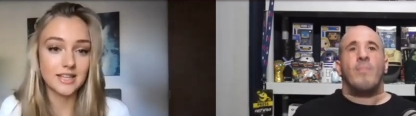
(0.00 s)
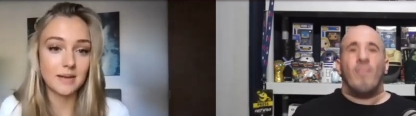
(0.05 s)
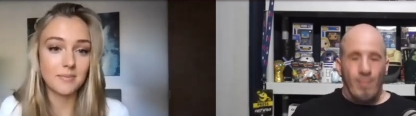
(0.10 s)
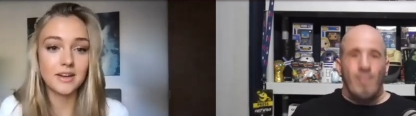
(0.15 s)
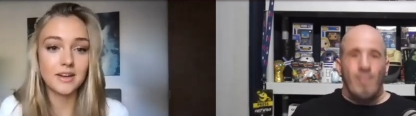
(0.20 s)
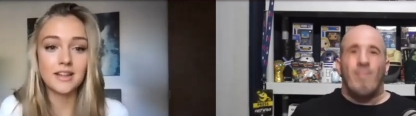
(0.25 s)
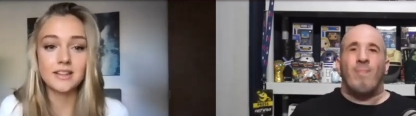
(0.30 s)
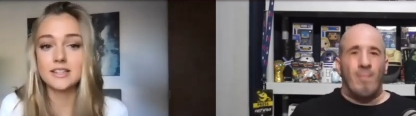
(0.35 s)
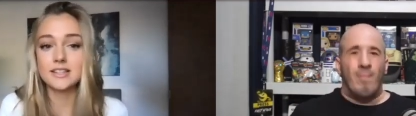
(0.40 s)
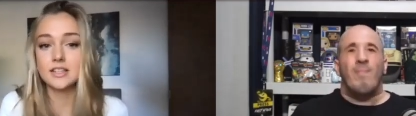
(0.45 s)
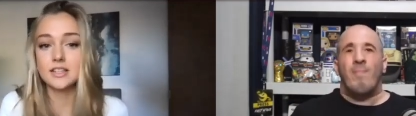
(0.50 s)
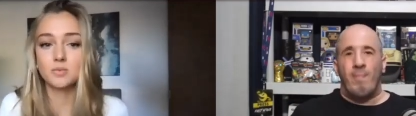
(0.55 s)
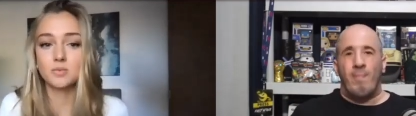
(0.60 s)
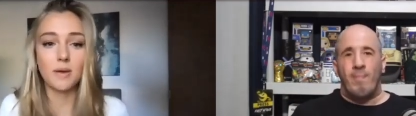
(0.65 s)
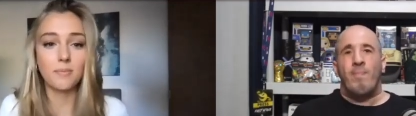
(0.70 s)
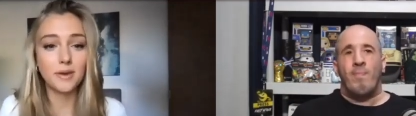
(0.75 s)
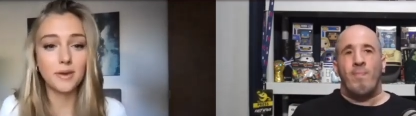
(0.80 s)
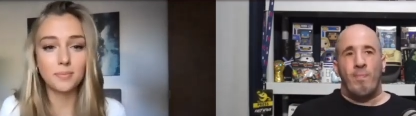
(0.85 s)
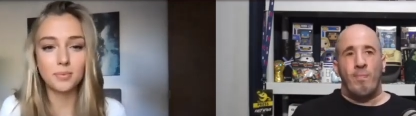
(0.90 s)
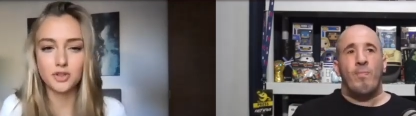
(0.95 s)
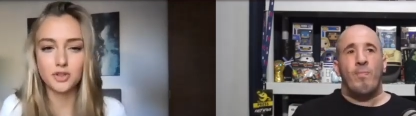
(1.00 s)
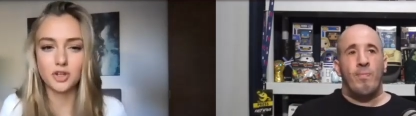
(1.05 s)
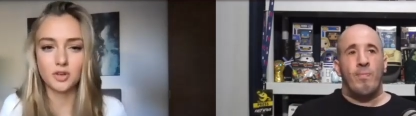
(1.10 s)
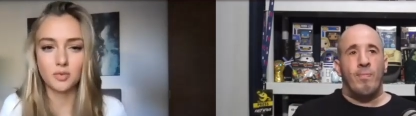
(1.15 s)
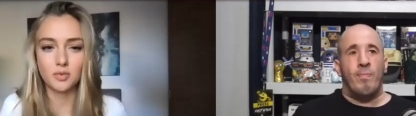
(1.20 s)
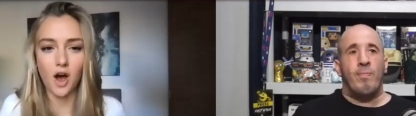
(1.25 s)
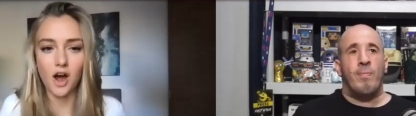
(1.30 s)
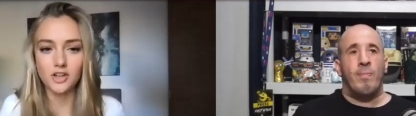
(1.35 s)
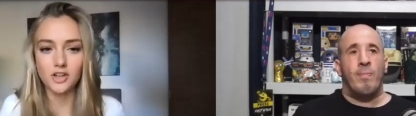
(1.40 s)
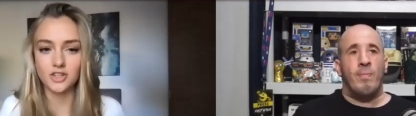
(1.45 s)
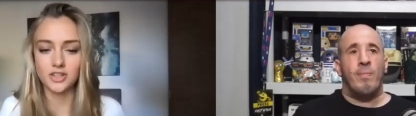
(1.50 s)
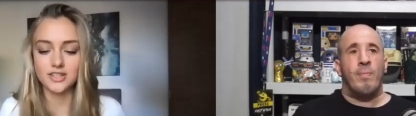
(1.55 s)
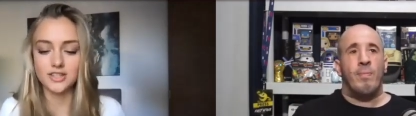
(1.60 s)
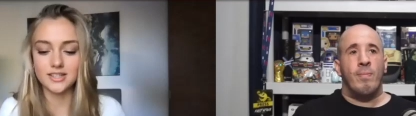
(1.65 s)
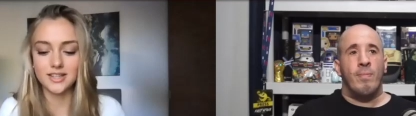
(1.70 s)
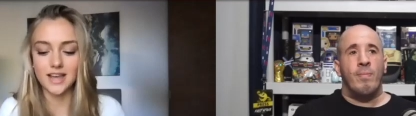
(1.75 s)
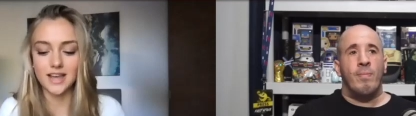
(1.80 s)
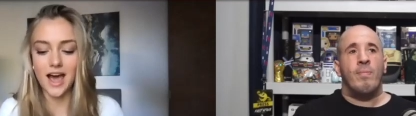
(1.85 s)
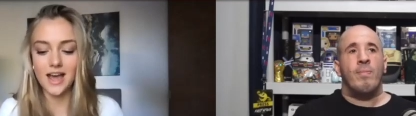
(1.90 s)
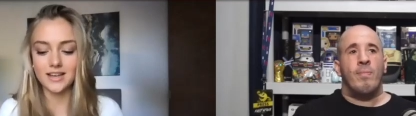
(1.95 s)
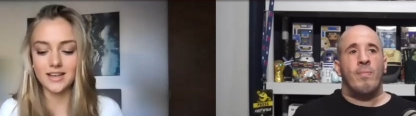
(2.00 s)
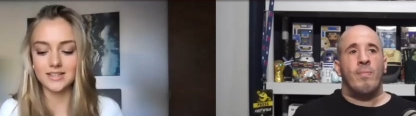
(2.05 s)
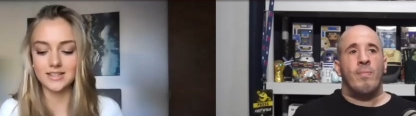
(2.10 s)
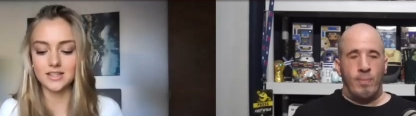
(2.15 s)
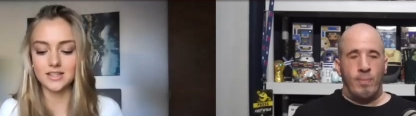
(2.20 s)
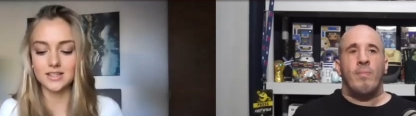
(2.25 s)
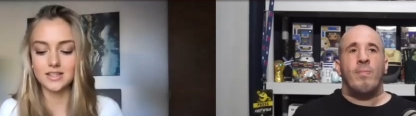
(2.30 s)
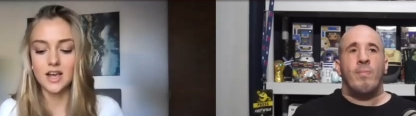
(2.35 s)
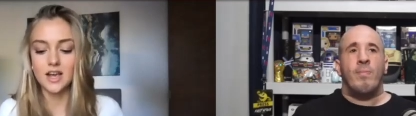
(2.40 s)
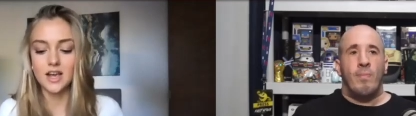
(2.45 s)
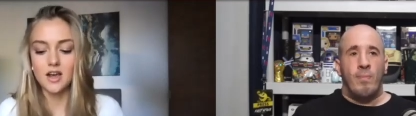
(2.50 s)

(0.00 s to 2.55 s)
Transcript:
Speaker 1: I mean, and this is why people should watch it. Sky is this